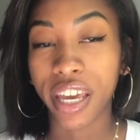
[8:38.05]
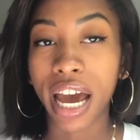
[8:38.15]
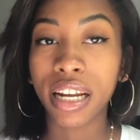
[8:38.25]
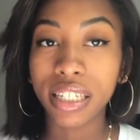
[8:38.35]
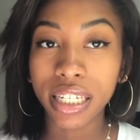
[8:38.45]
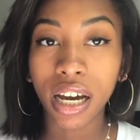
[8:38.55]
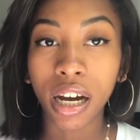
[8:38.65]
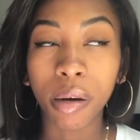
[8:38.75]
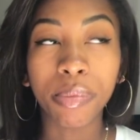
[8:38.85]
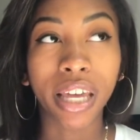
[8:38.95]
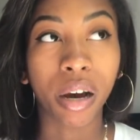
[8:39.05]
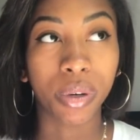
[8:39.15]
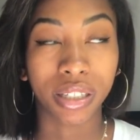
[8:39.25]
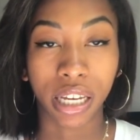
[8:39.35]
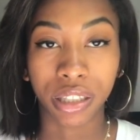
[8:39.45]
They had a D Hub that
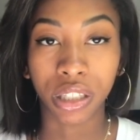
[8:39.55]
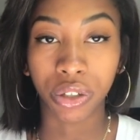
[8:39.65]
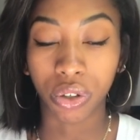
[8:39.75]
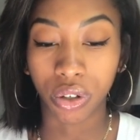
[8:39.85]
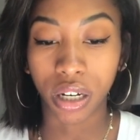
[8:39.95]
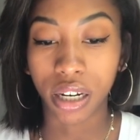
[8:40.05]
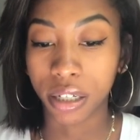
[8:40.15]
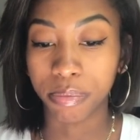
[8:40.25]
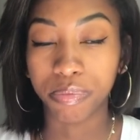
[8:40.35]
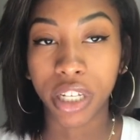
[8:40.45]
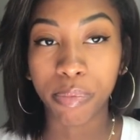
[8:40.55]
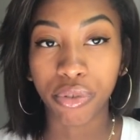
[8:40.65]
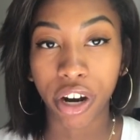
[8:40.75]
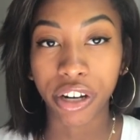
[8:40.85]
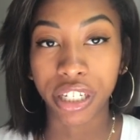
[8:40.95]
was like the little um,
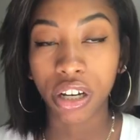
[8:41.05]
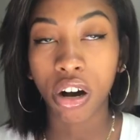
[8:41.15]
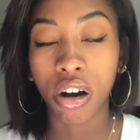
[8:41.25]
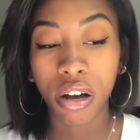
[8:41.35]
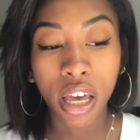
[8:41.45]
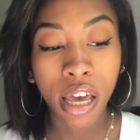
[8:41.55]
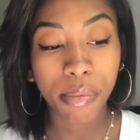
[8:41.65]
temporary D Hall,